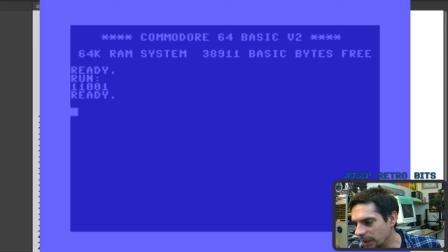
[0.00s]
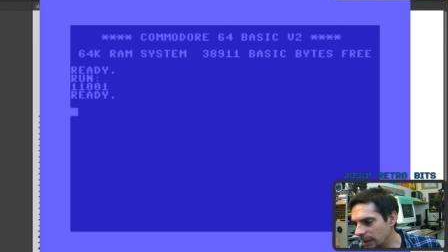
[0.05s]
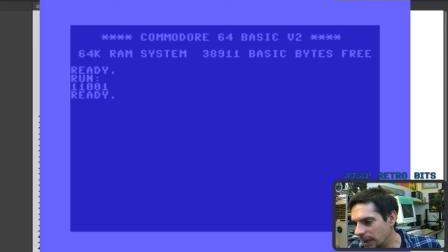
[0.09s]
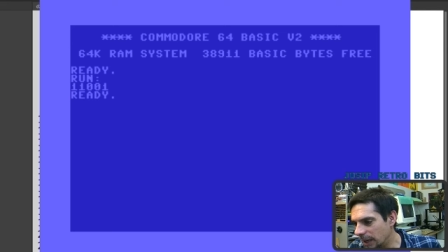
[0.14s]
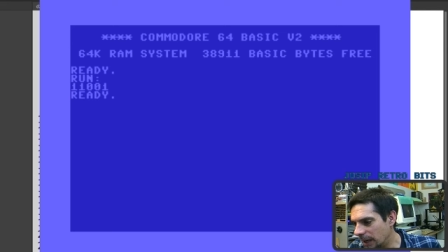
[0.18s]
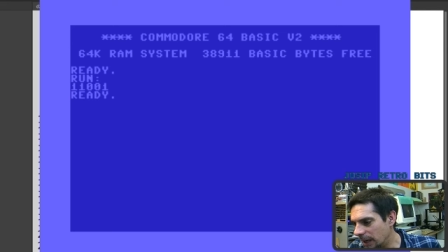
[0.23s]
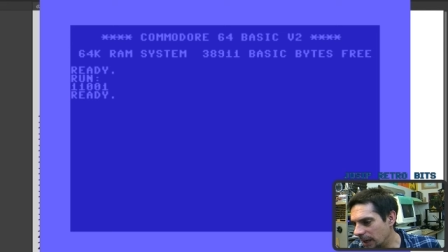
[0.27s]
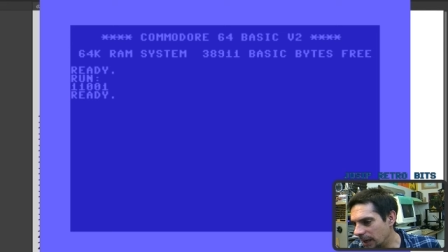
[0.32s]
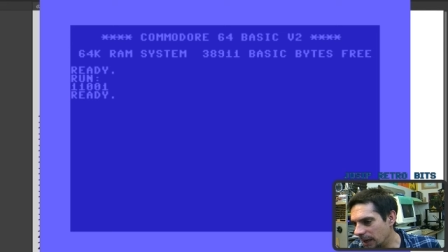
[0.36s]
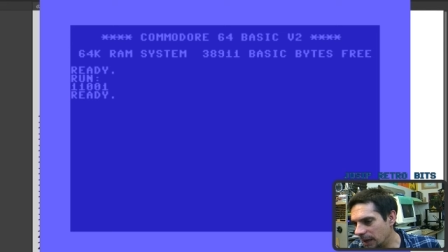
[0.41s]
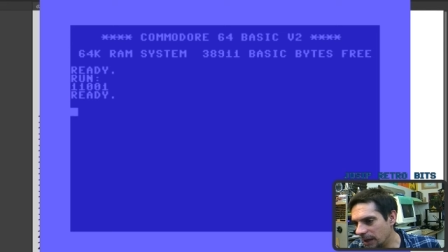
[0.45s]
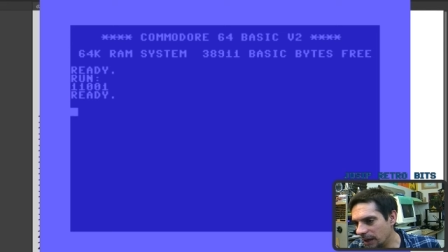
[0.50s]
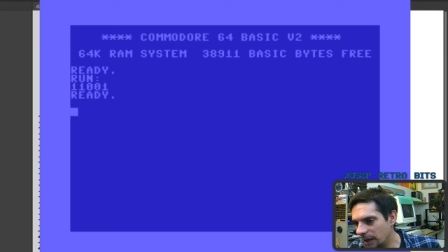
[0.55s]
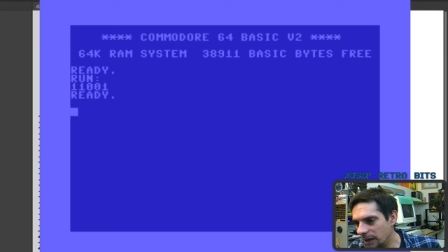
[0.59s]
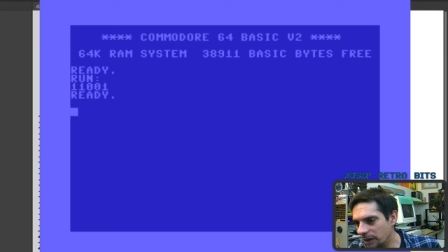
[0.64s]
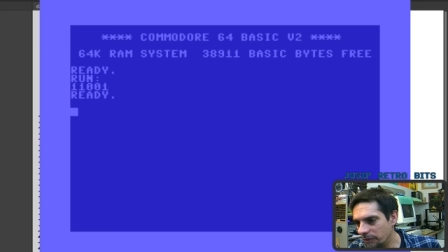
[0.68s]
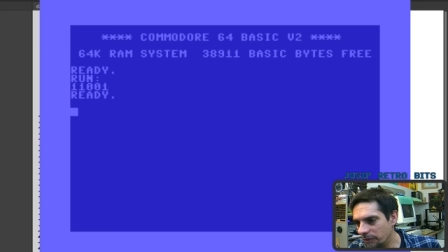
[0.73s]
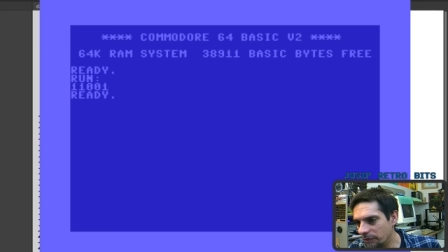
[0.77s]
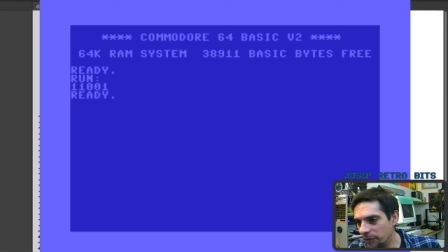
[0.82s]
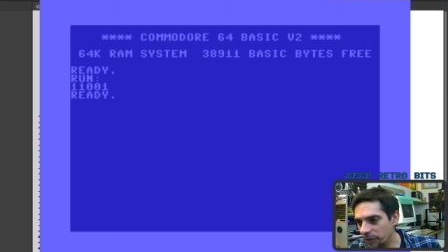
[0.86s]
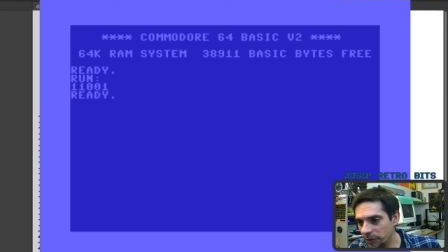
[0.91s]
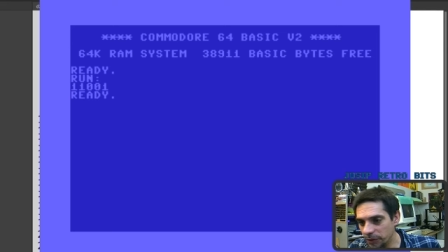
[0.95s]
uh,
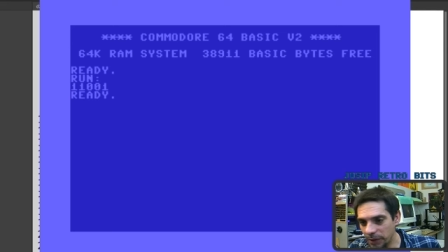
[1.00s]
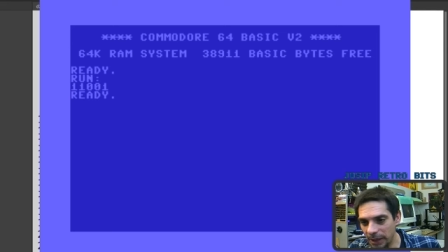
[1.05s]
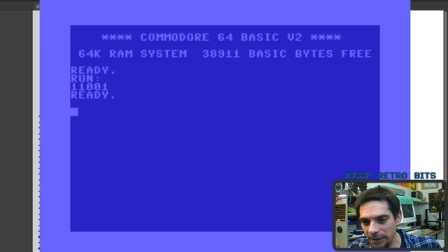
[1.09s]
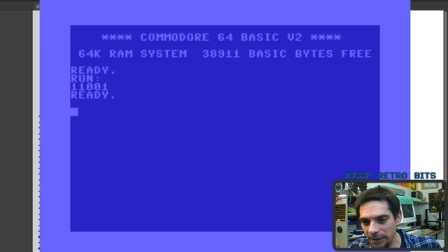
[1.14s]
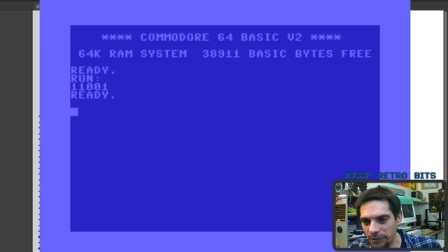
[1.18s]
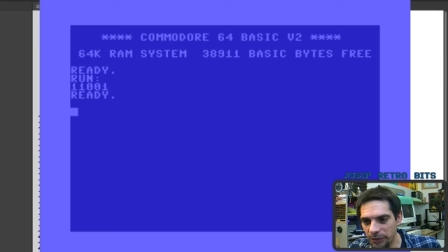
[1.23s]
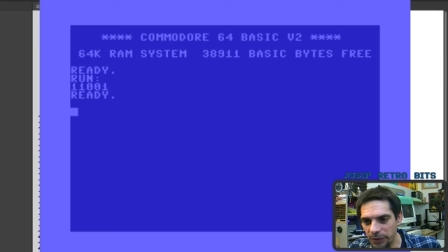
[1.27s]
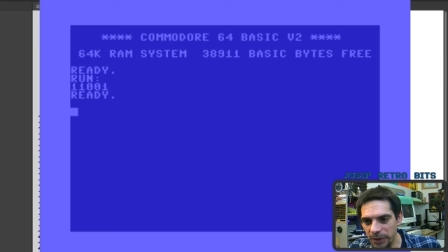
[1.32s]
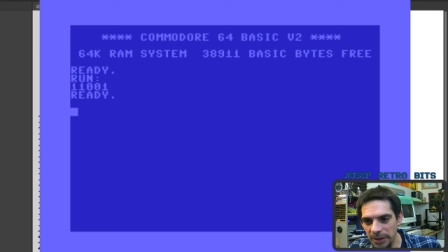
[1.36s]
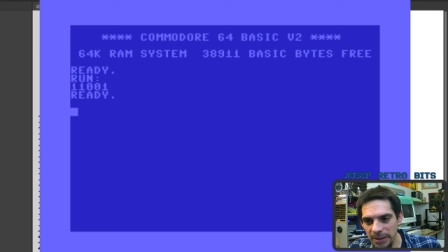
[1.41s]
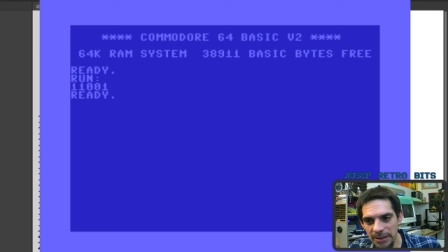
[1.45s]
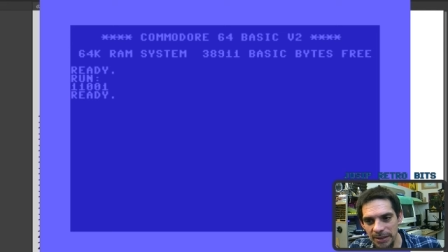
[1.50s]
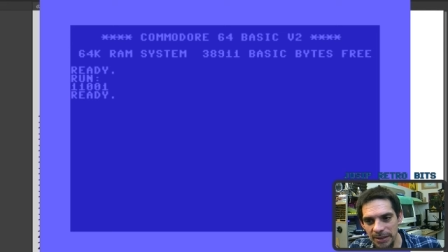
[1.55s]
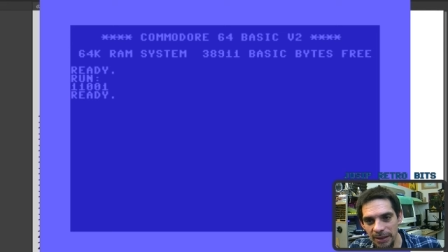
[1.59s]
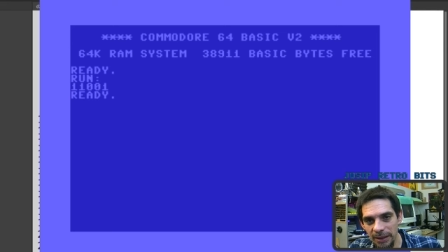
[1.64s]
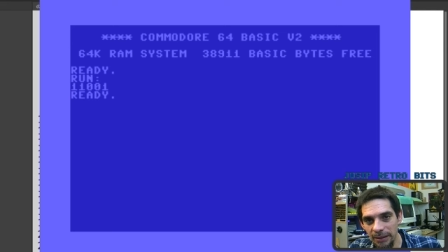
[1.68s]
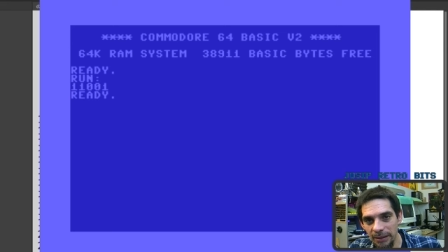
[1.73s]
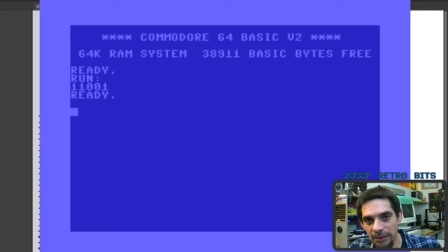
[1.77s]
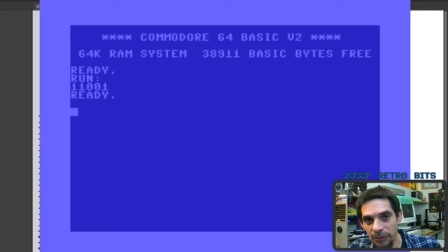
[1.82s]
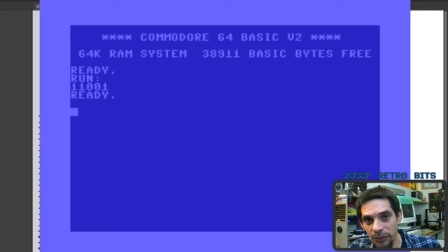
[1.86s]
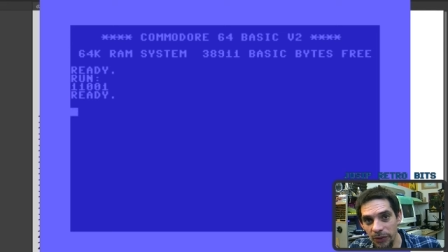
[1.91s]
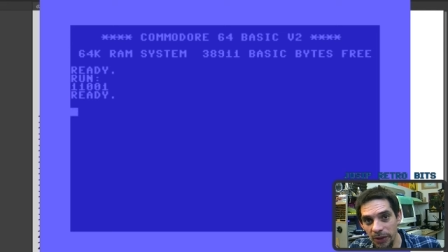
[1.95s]
for that
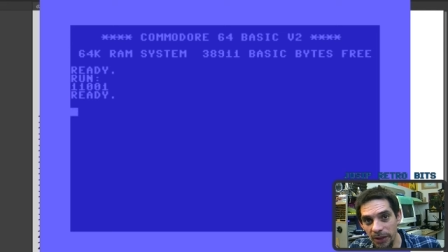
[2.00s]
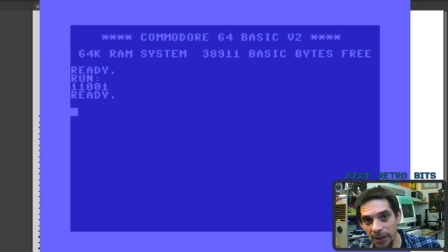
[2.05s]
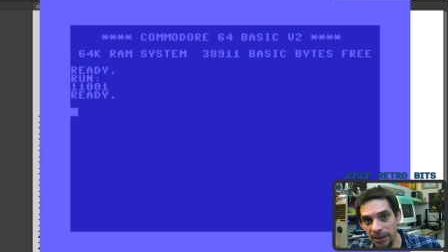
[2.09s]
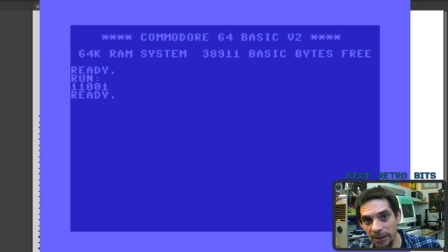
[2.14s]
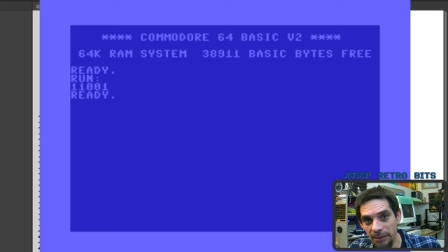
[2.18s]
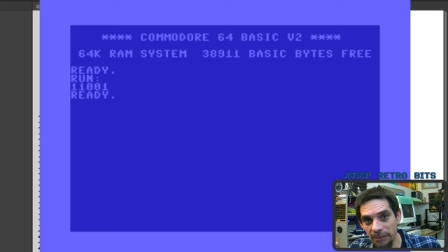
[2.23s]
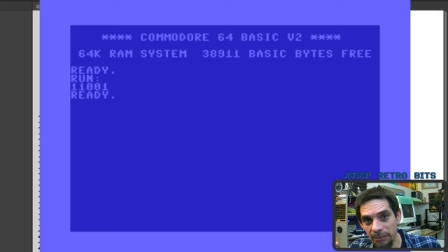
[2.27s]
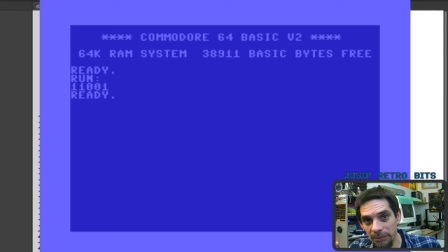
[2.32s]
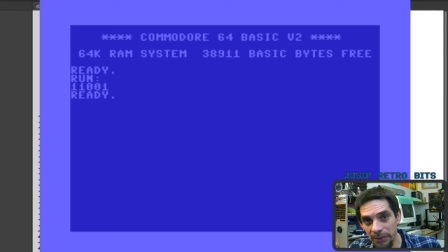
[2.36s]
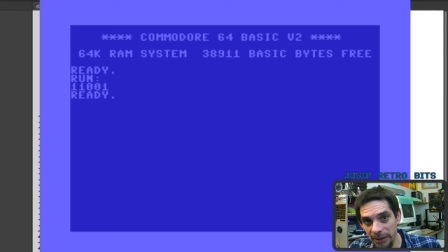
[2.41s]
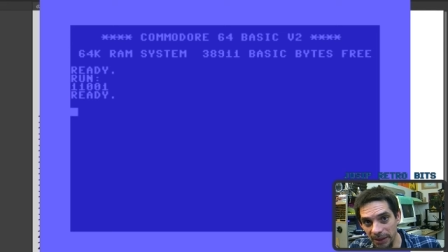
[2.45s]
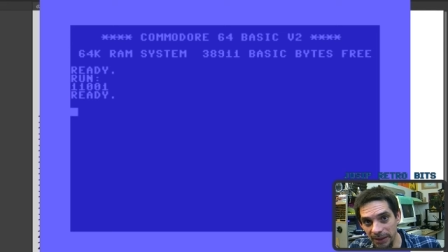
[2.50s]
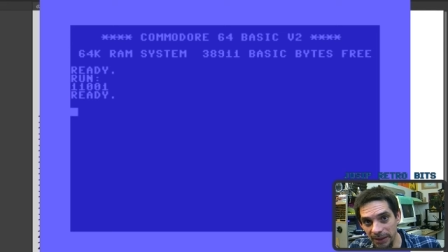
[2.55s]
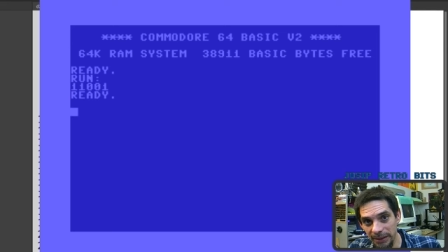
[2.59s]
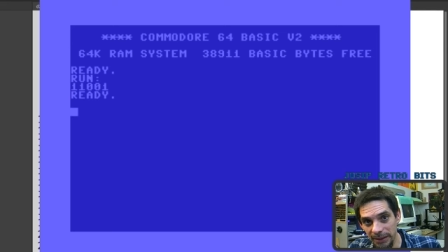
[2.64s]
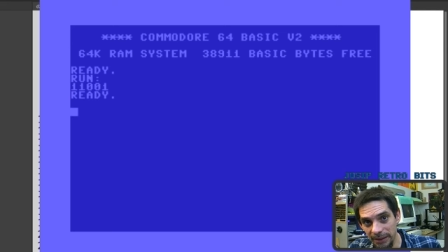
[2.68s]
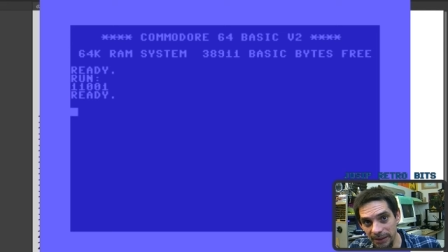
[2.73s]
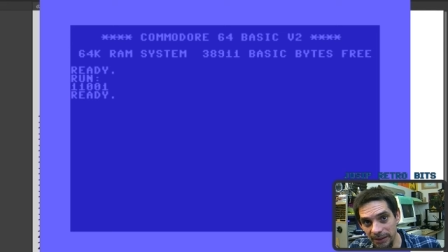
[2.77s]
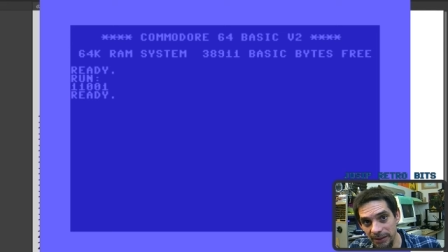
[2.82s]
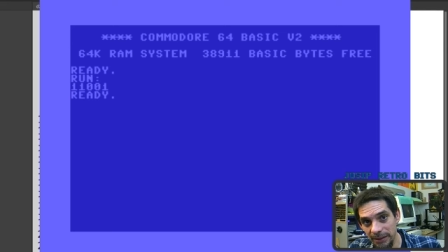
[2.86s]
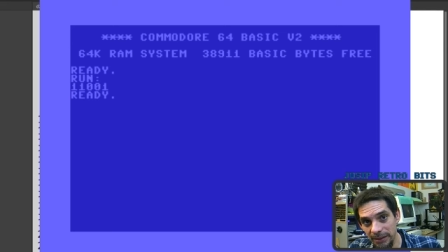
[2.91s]
reason, we can build it